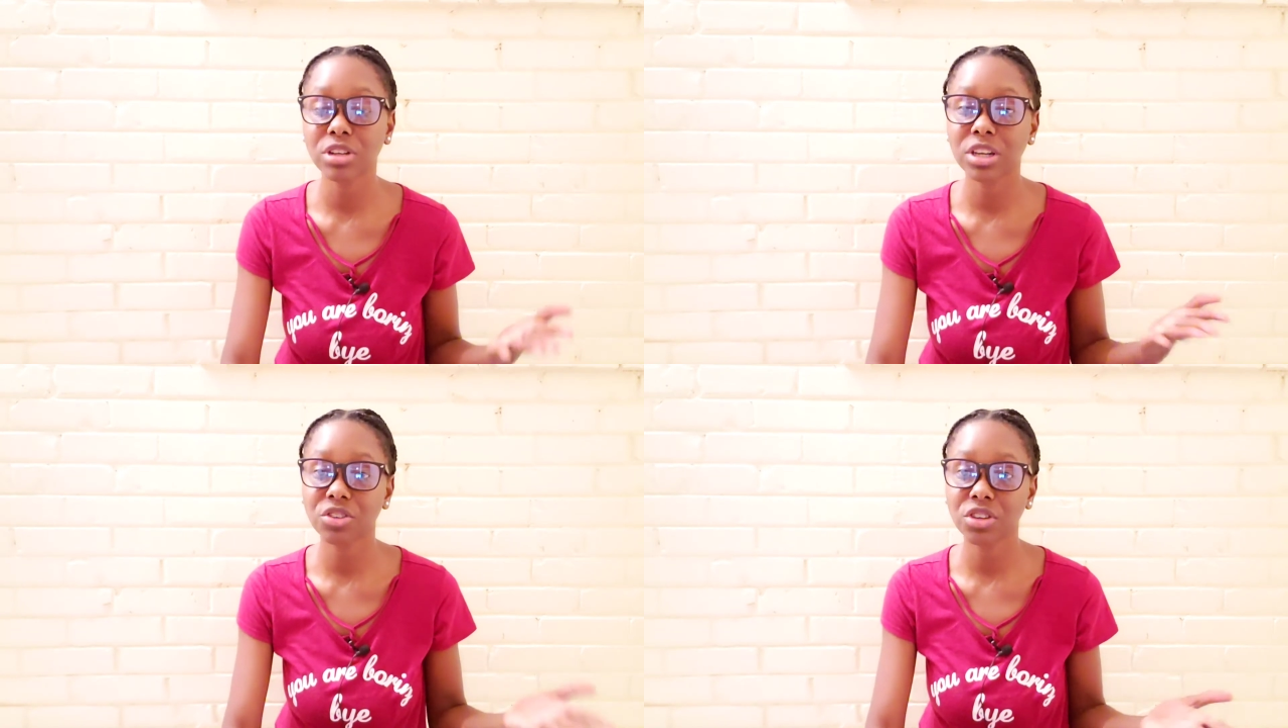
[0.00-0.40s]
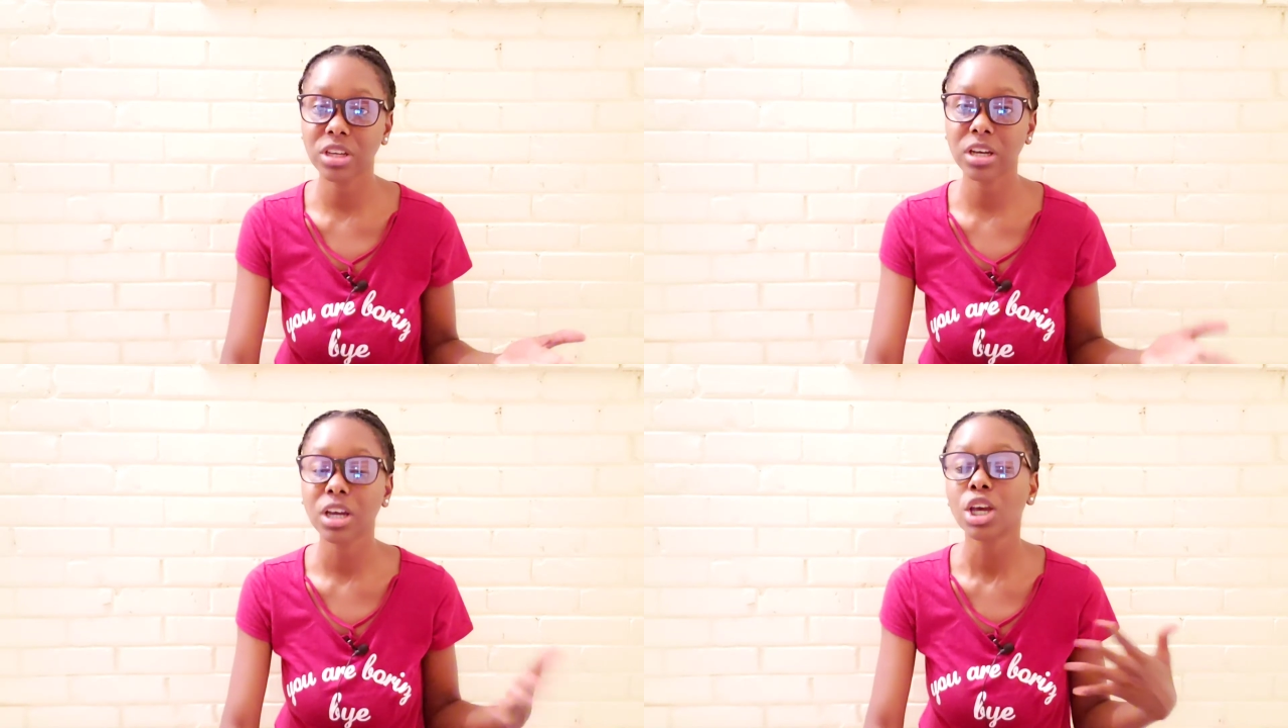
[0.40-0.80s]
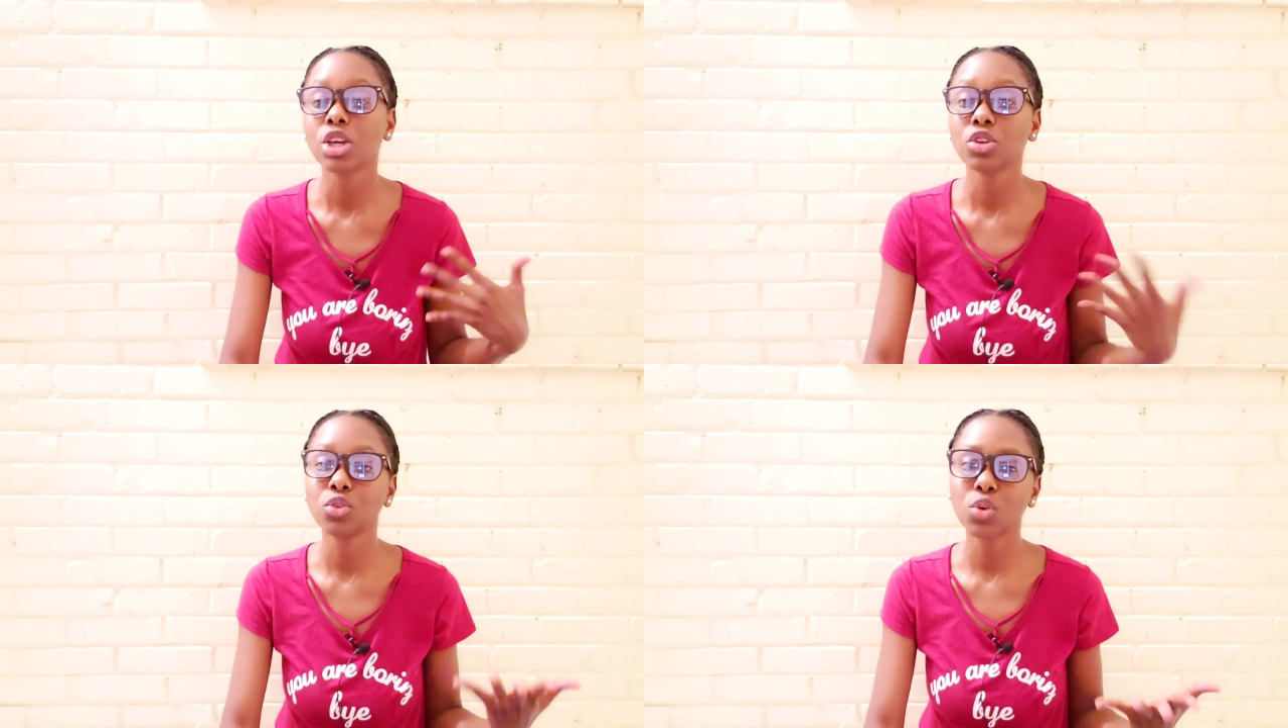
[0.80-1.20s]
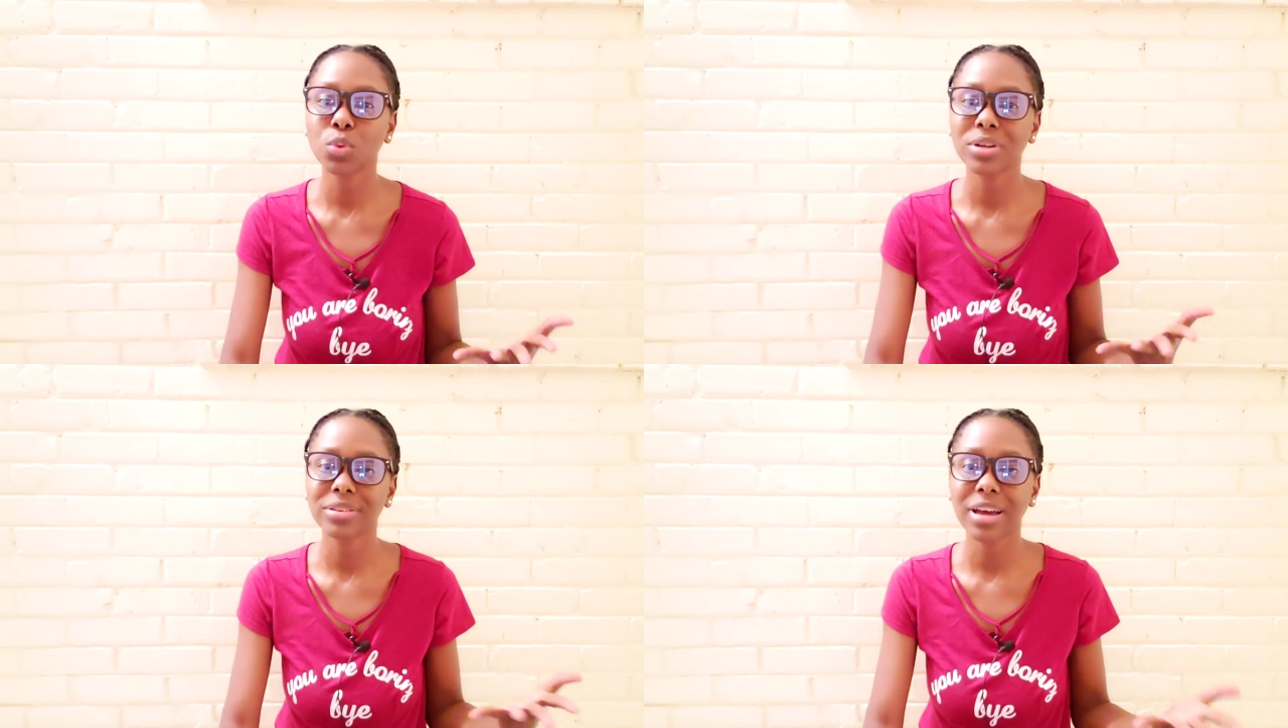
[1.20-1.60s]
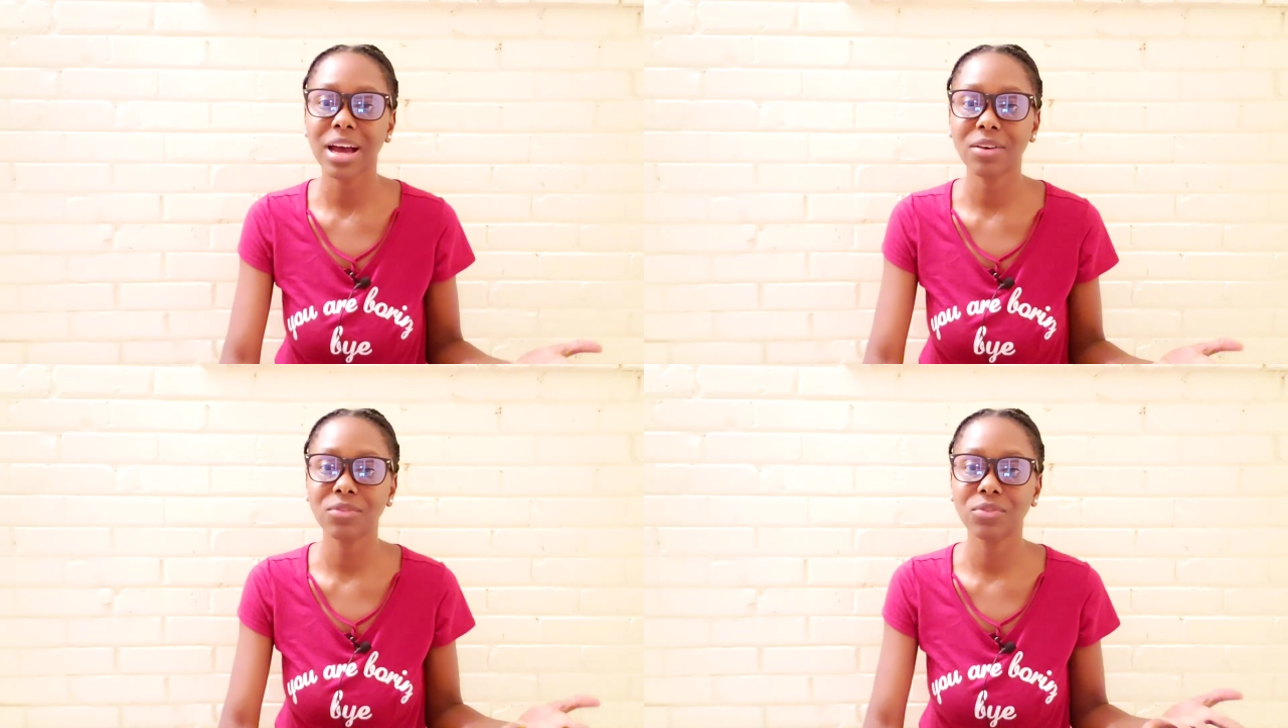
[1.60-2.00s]
Nasheka. You don't want to
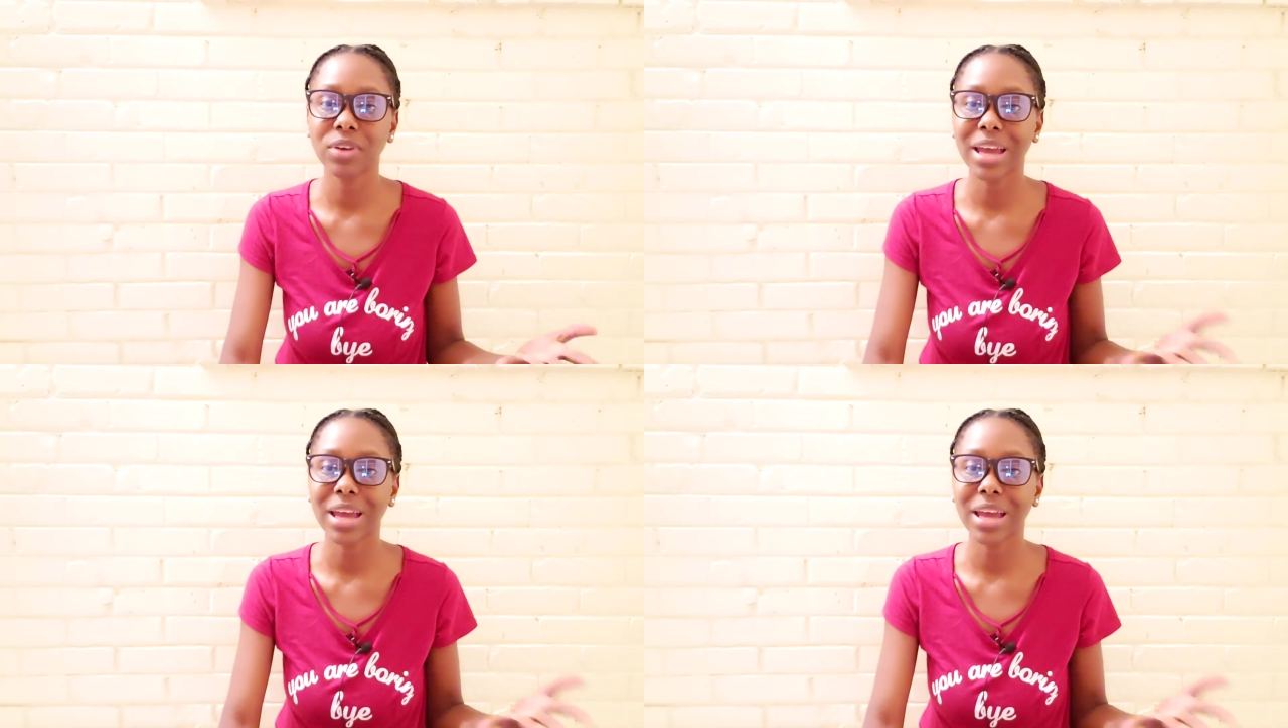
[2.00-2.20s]
have